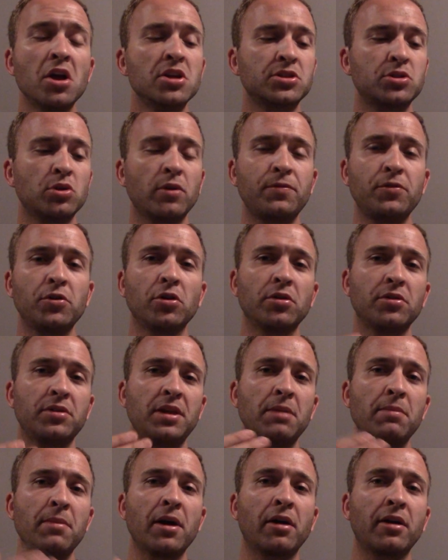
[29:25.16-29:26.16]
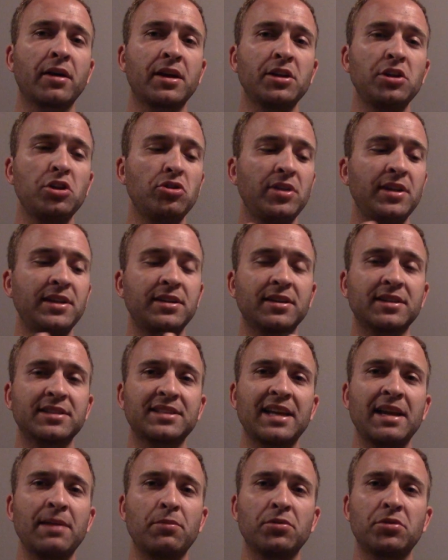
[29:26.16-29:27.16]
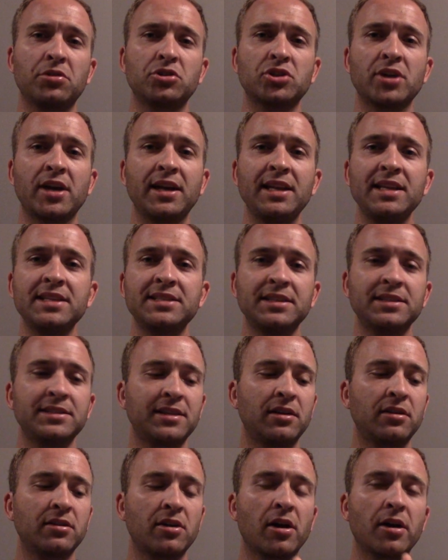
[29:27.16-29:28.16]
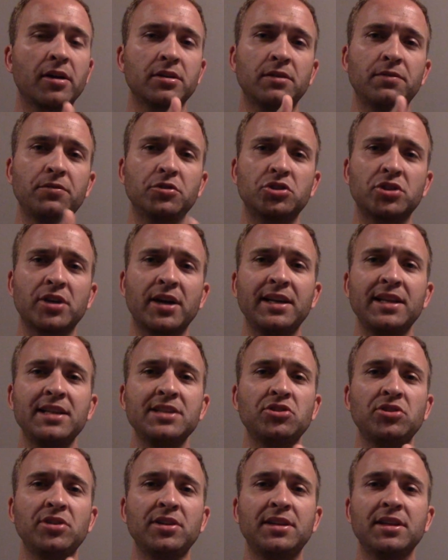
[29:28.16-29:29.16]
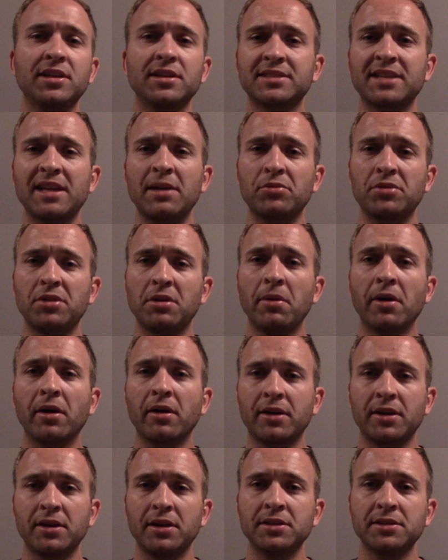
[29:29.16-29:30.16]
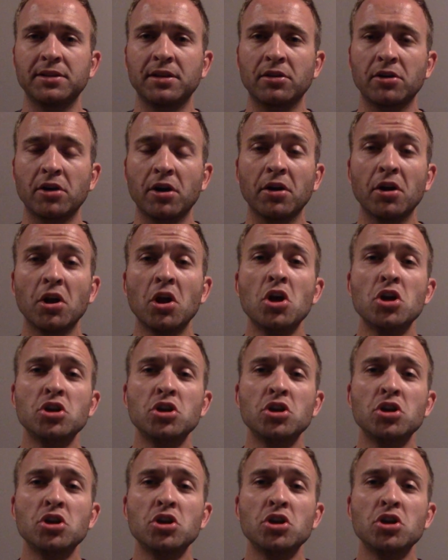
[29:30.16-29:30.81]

So if you're the American, you need to escape with the Chinese intel card, and if you're Chinese, you need to escape with the American intel card.